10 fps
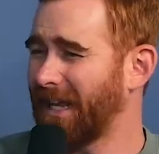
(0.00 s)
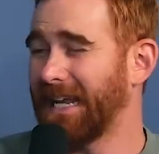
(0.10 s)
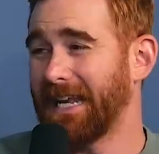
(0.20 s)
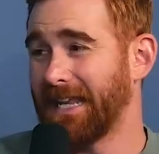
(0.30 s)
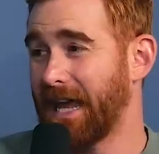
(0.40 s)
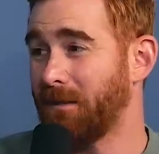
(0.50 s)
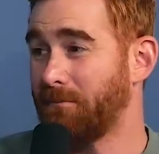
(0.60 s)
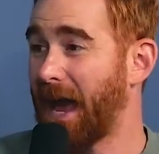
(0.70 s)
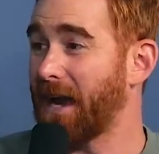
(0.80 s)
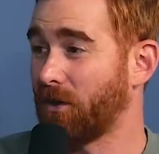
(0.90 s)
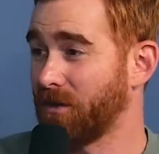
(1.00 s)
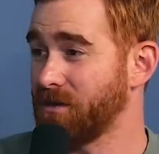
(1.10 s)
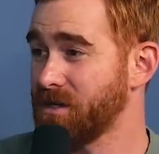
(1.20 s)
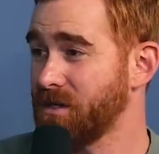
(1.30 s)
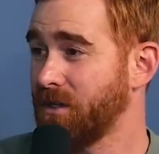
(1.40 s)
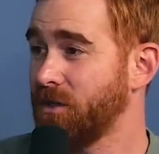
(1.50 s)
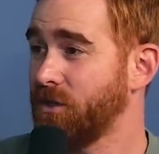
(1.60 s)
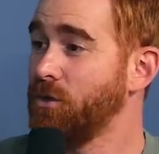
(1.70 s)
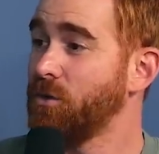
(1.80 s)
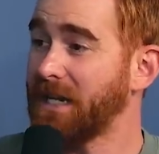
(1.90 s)
getting hit in the head back hurts.
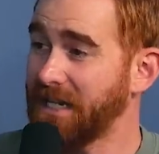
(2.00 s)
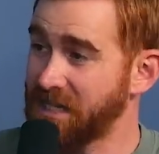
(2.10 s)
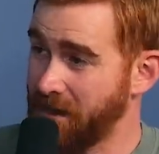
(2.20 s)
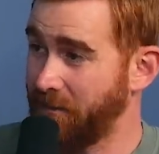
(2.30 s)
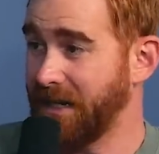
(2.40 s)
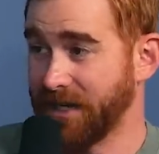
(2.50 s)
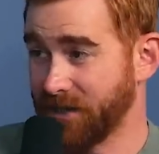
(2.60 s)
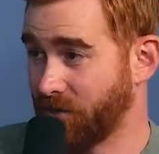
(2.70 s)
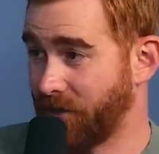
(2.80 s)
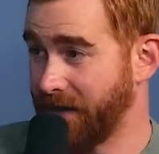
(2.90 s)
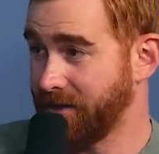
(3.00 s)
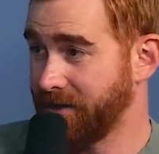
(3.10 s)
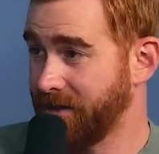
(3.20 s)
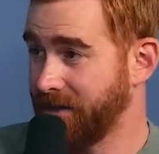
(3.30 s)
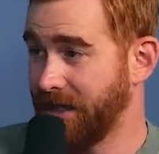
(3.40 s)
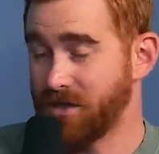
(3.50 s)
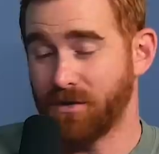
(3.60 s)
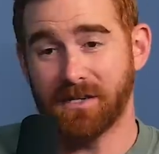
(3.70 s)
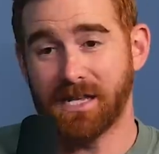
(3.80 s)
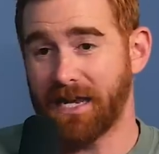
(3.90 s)
You can hit somebody, and it's great. Yeah. As
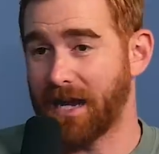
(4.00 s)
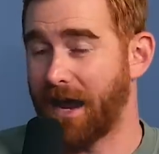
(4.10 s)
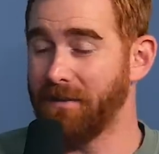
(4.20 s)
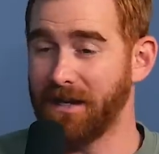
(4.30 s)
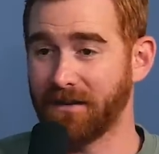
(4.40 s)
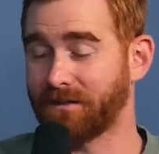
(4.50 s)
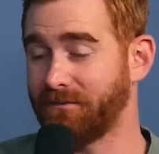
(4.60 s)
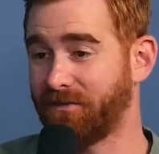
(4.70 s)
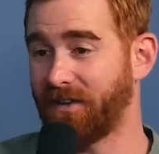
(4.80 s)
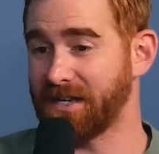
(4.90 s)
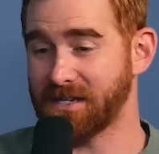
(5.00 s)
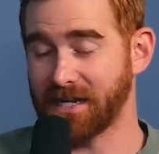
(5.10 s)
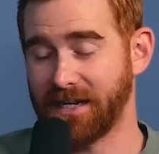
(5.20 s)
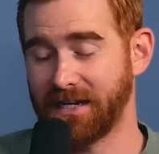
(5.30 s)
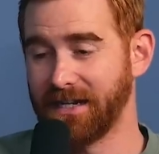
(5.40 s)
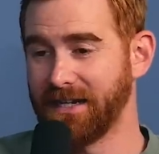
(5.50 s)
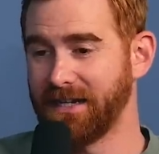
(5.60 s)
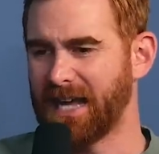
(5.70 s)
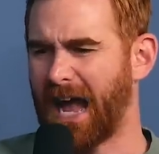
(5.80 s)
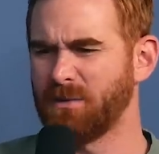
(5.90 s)
soon as they hit, I've been in fights, and
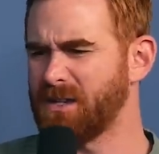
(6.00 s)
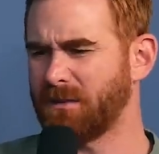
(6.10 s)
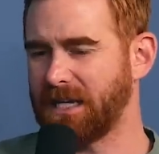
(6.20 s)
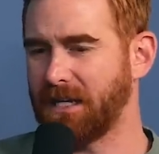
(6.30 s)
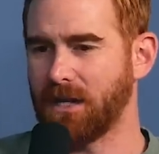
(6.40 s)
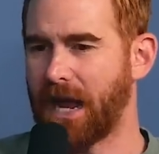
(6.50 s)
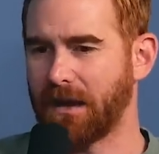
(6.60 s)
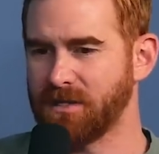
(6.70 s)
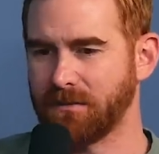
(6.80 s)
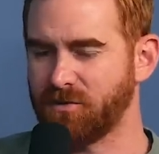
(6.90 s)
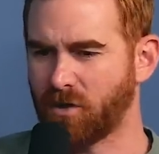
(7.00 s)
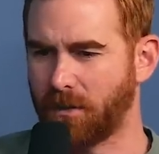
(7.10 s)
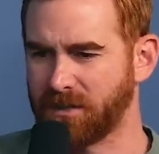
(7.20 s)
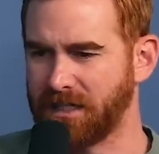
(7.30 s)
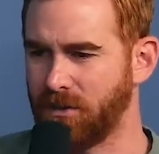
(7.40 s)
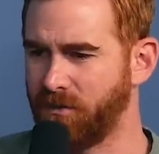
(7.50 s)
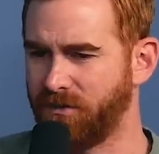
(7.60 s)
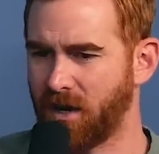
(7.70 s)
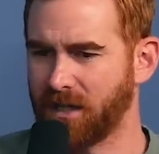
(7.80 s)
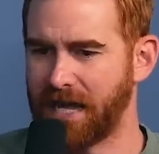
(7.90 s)
I was a kid. I was a troubled kid who
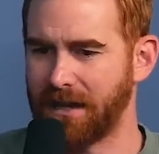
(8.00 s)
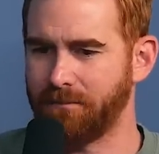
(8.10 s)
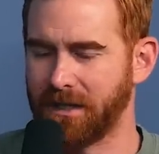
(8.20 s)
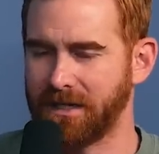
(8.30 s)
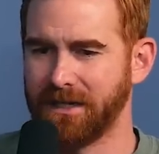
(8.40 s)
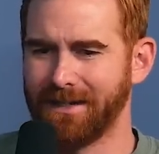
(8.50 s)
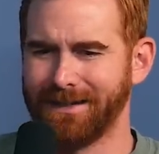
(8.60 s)
fought a lot, but